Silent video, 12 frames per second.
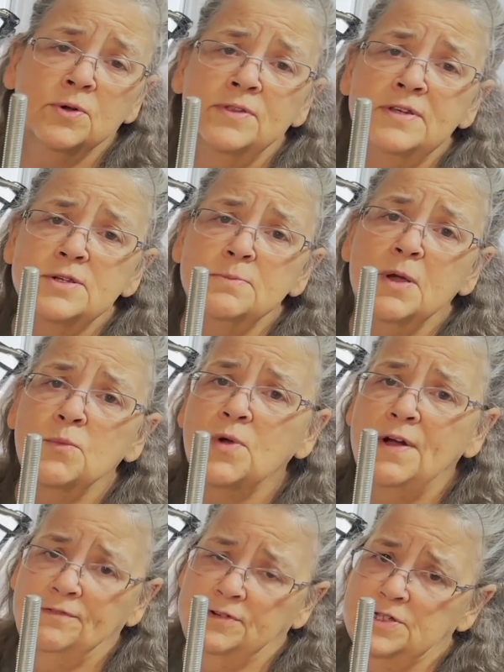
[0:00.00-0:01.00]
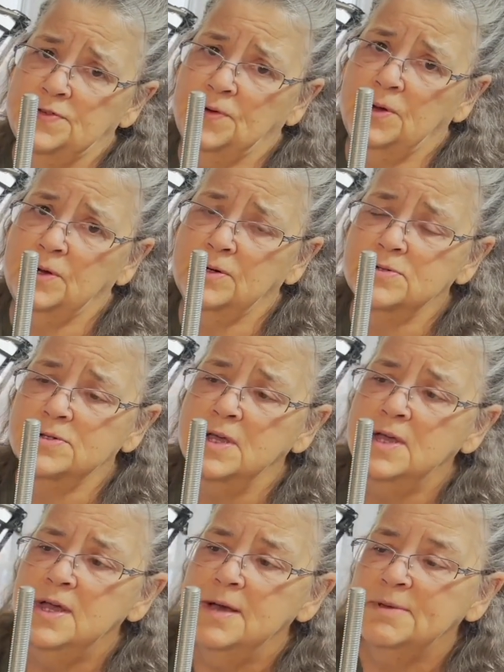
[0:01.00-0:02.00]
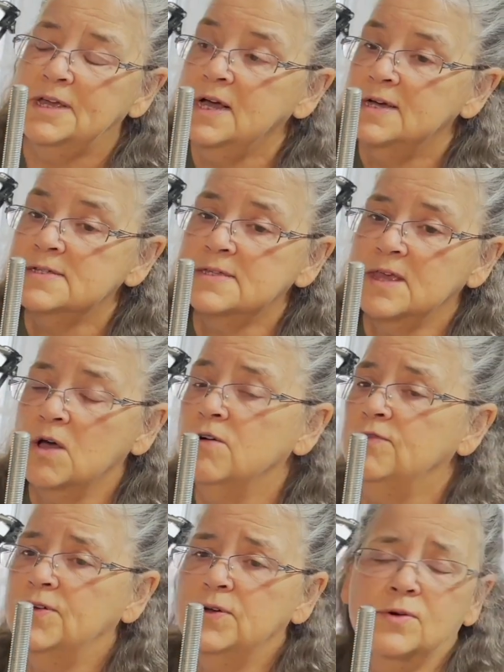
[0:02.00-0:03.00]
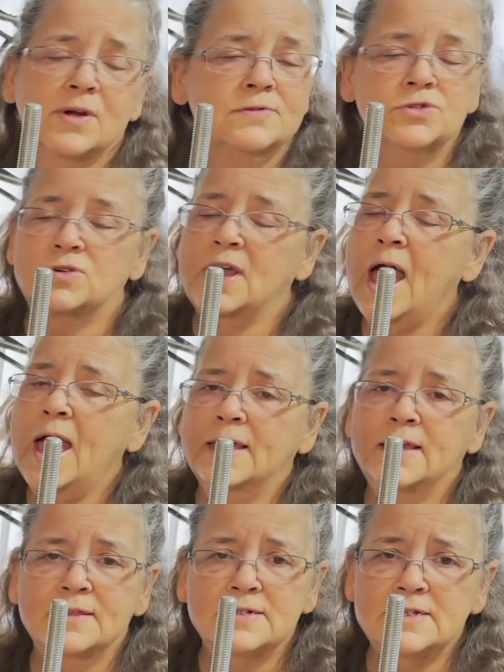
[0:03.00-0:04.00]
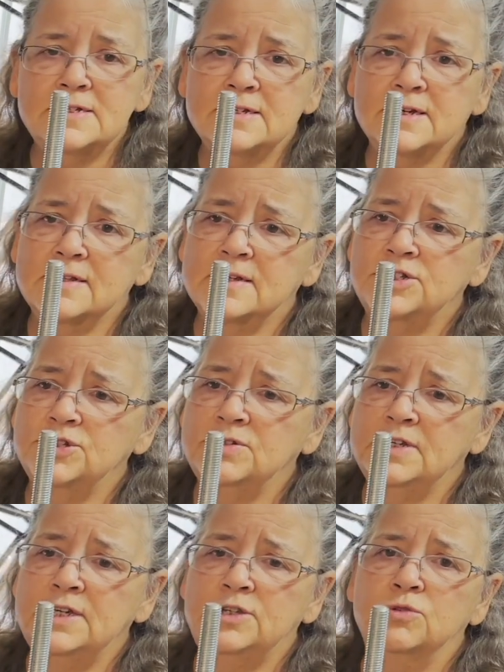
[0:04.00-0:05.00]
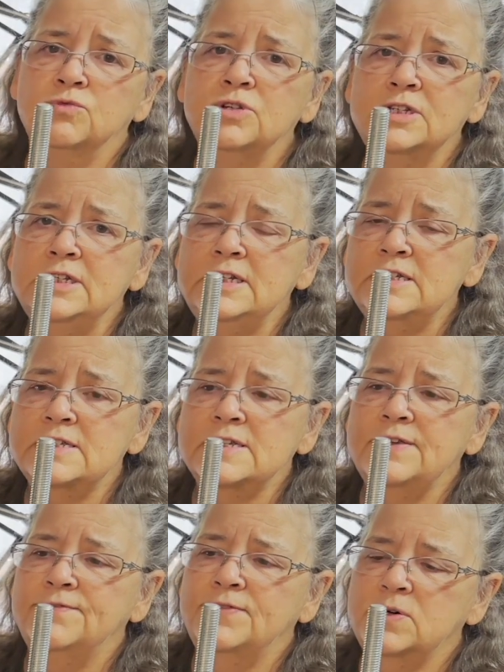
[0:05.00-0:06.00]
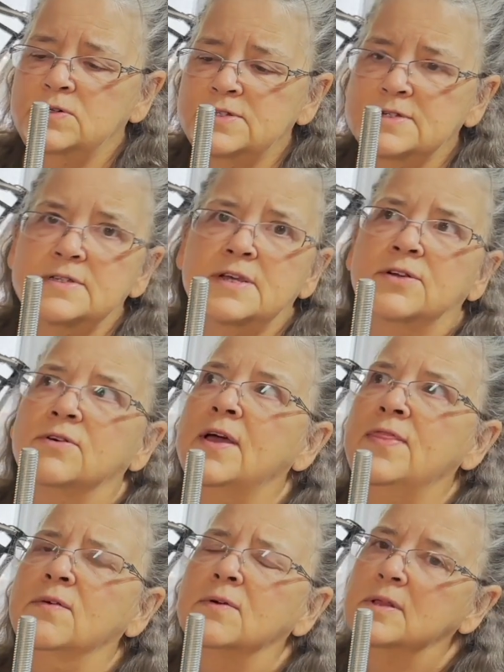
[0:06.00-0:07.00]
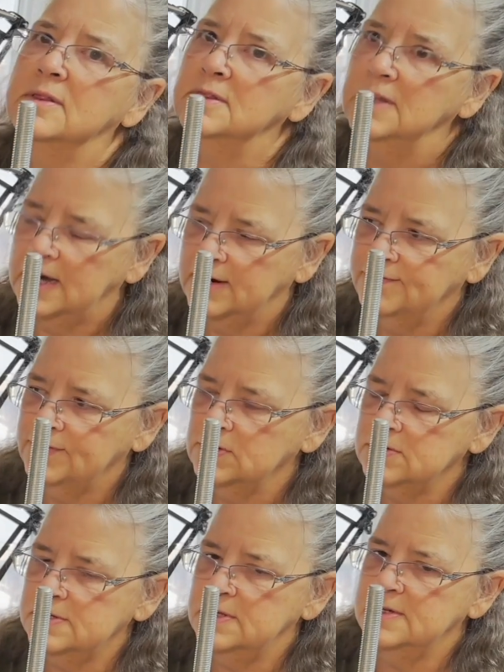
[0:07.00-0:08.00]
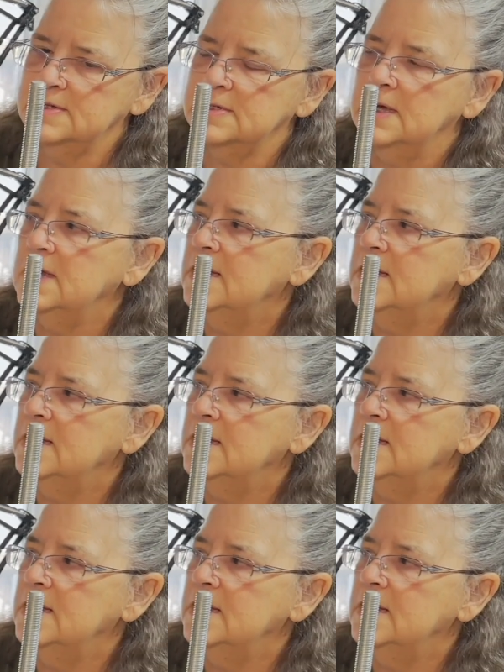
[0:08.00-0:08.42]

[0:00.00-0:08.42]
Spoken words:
These are my reference photos, because the old photographs, you can't get the detail that you need. You really need to see folds, etc. And there are a lot of folds in this.